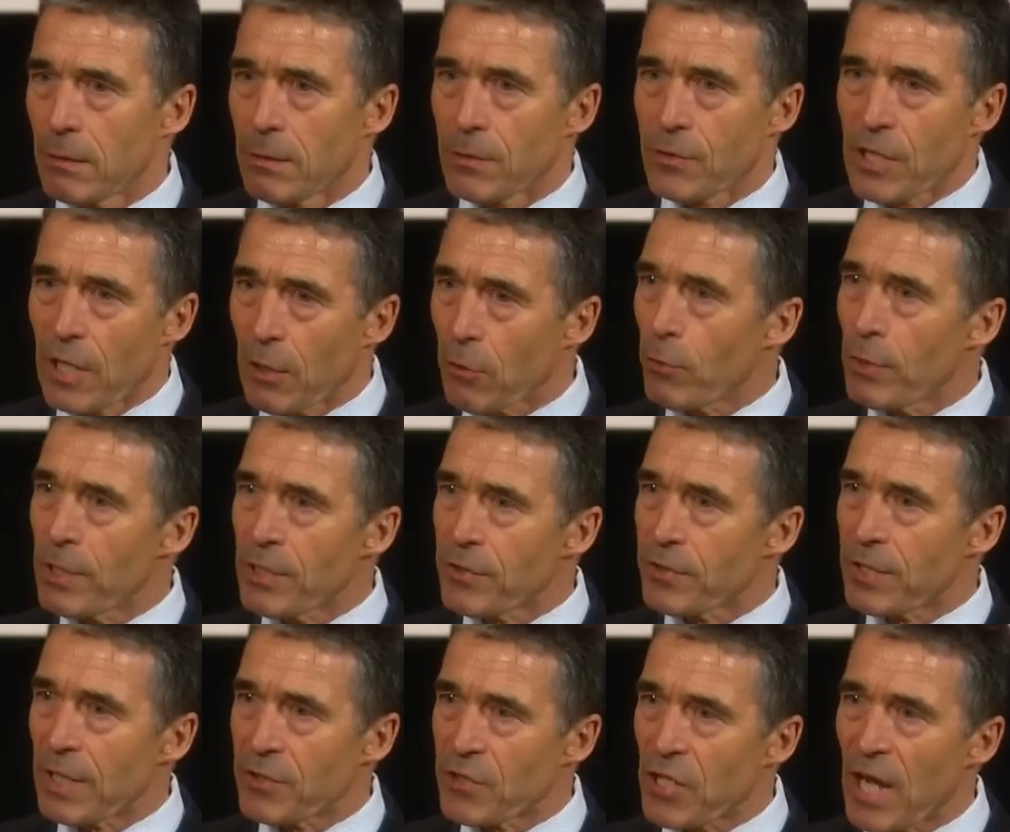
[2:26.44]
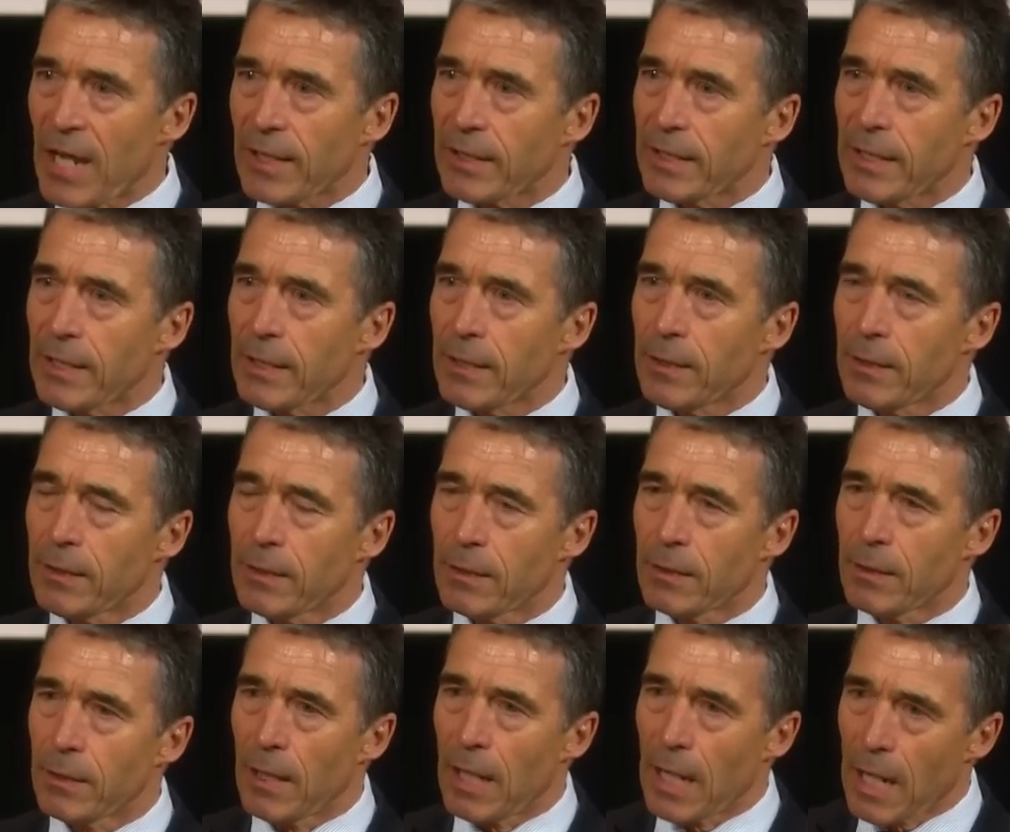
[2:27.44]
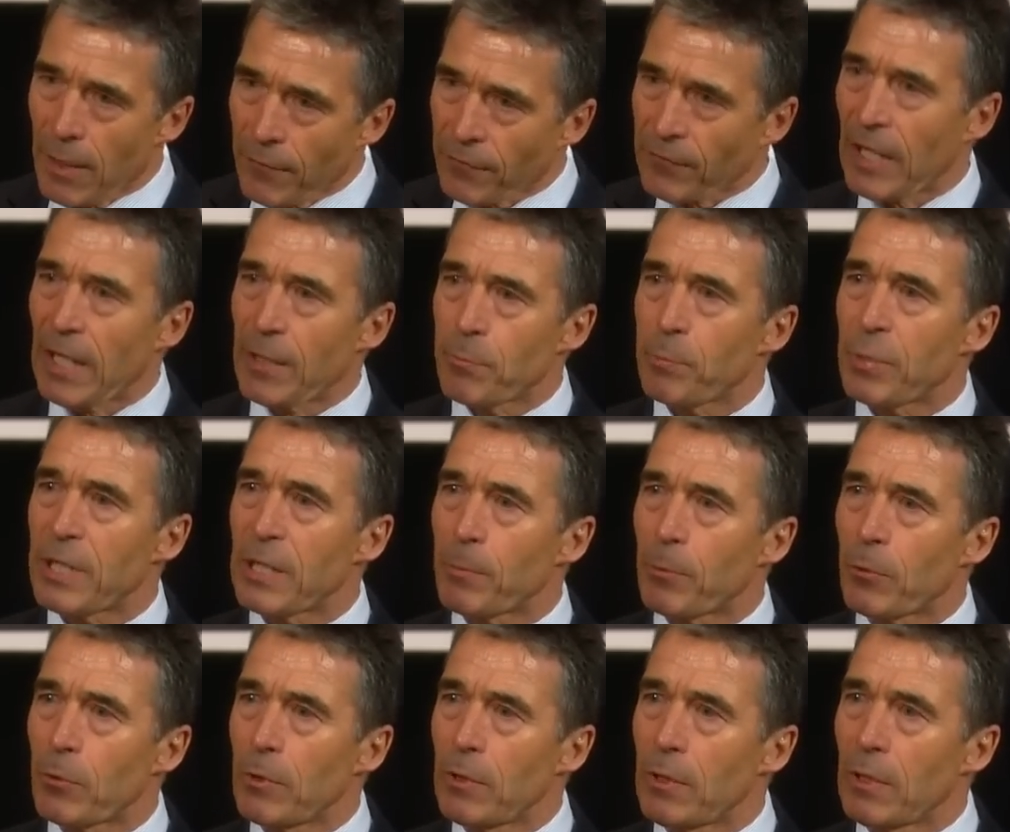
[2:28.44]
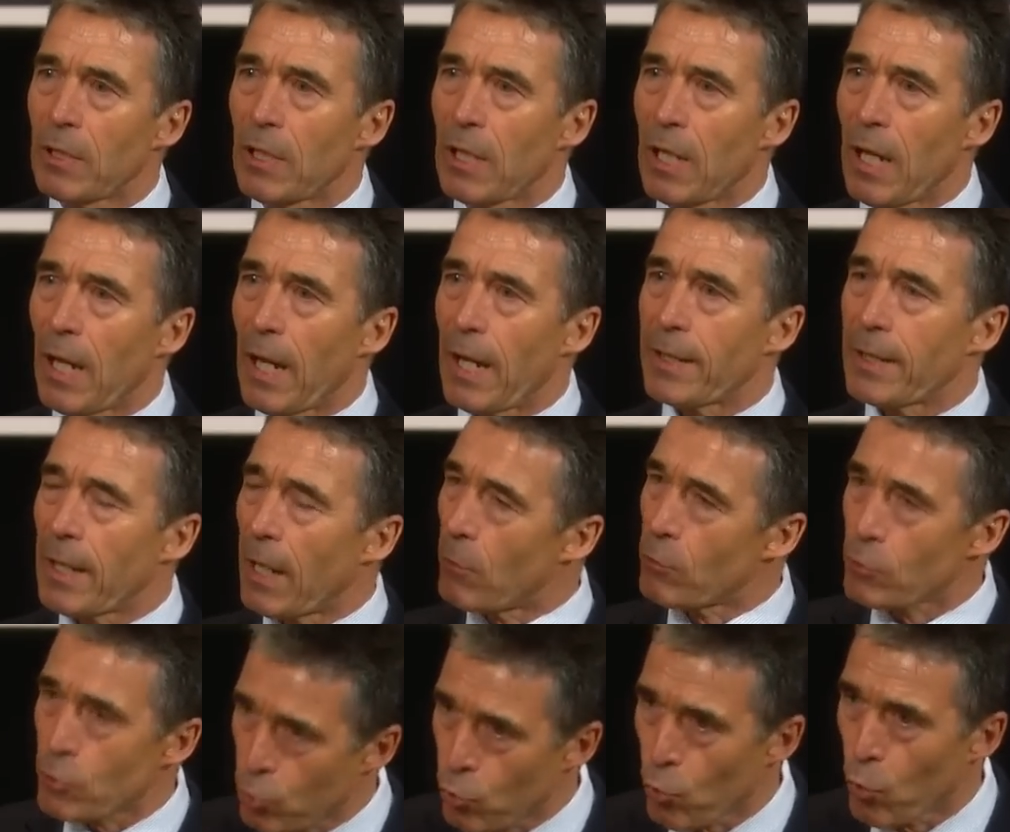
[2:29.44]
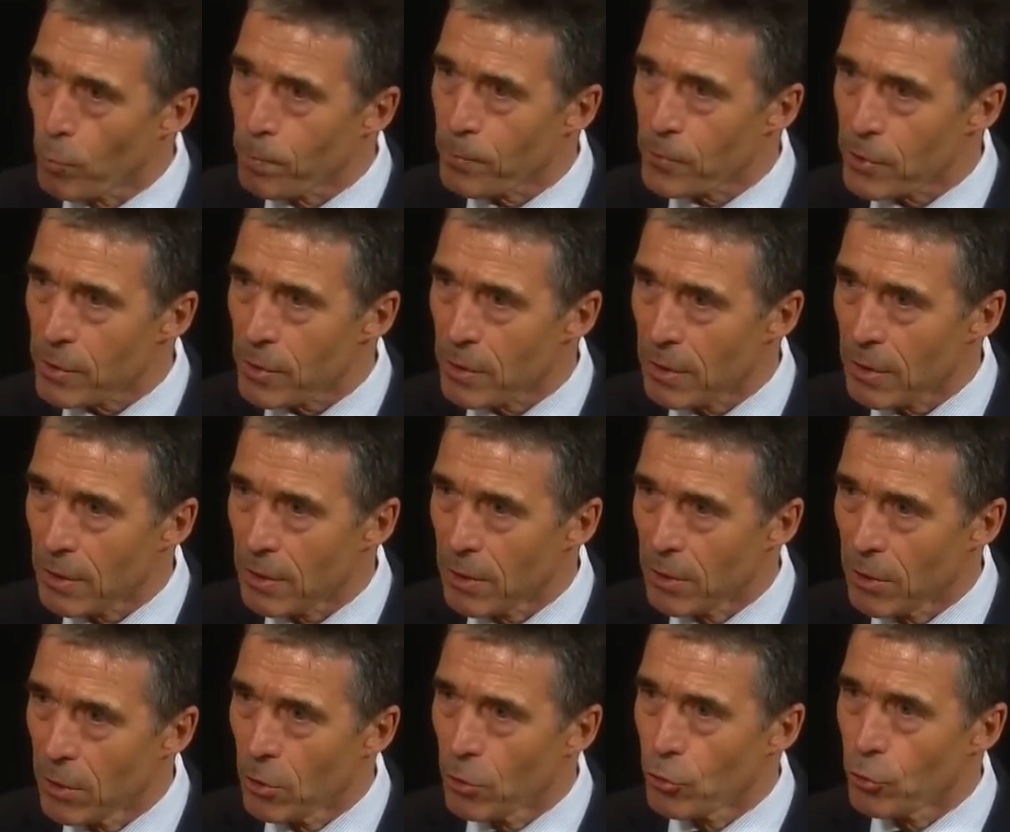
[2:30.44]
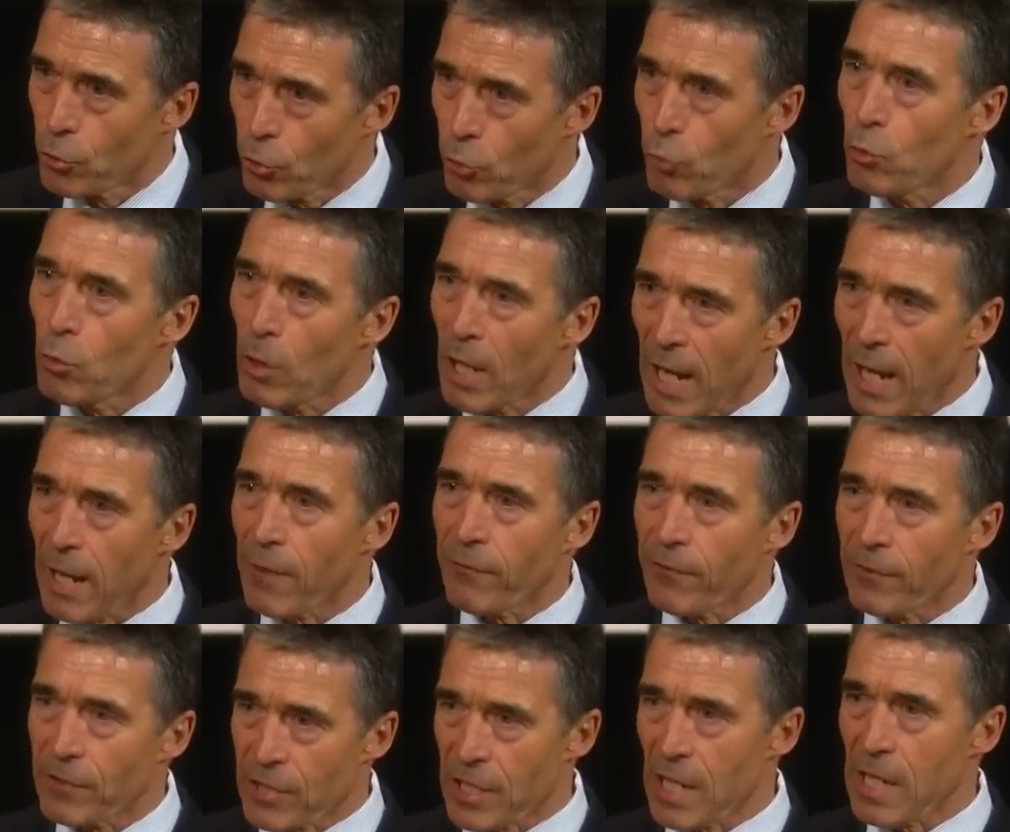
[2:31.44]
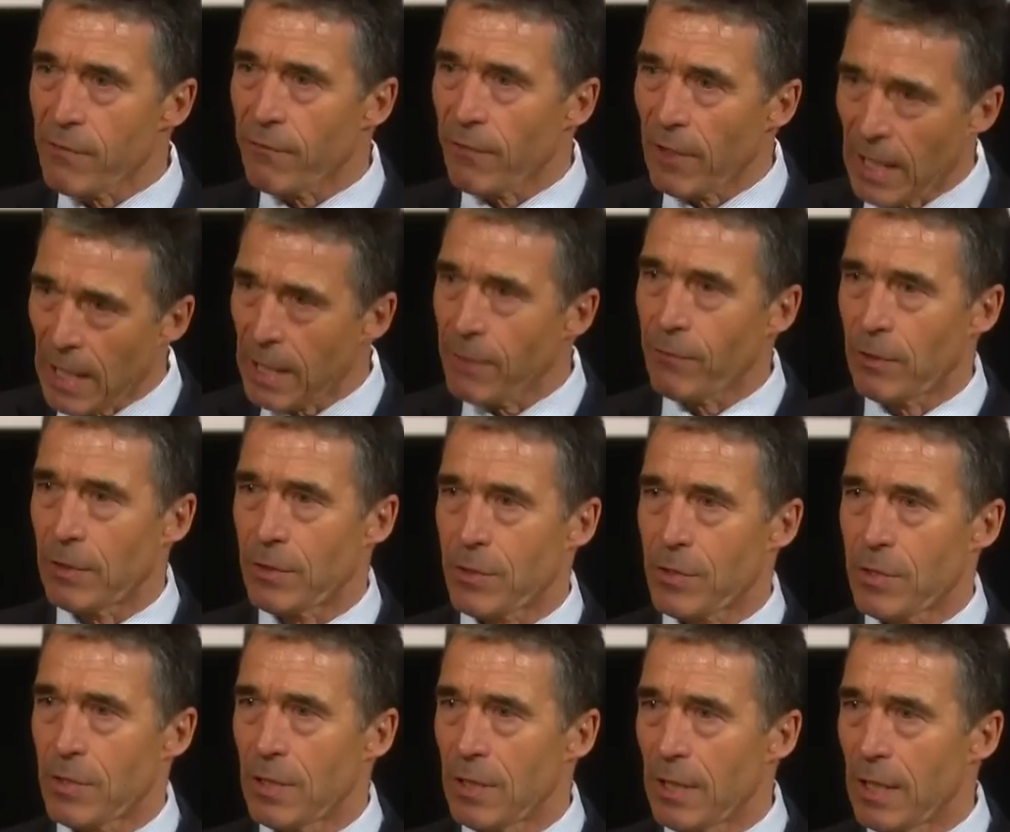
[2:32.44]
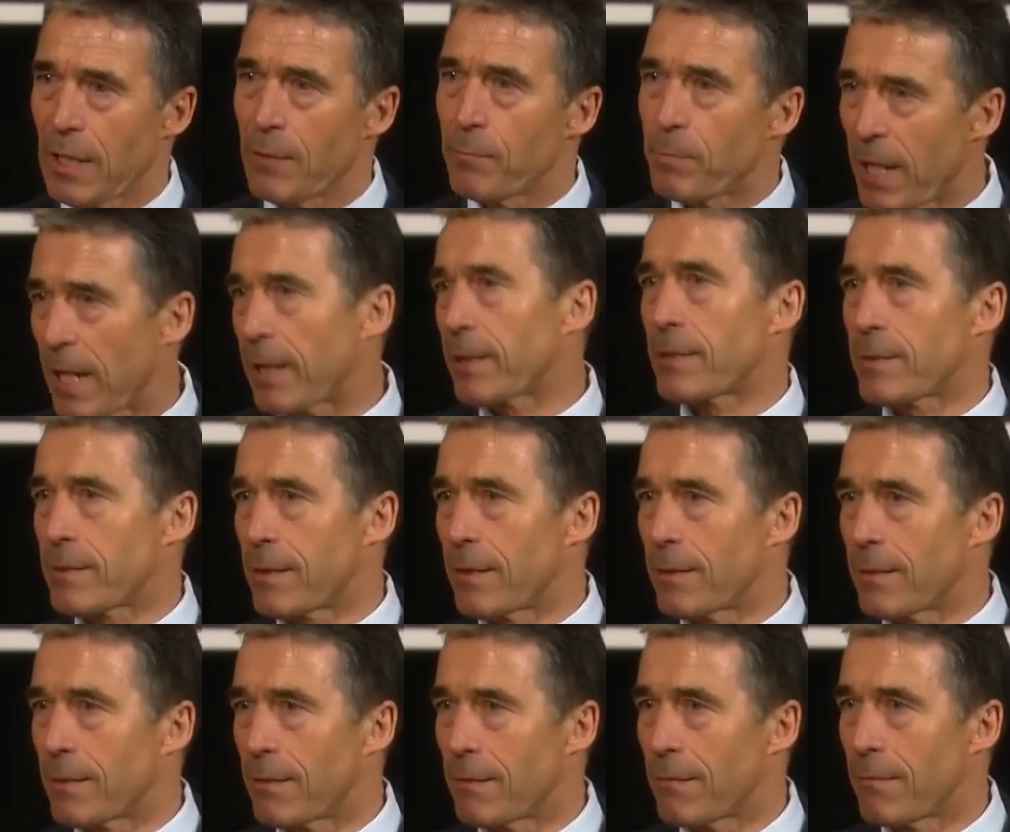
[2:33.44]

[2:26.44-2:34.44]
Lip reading: terrorists attacking Afghan people and our troops, do have safe havens in Pakistan.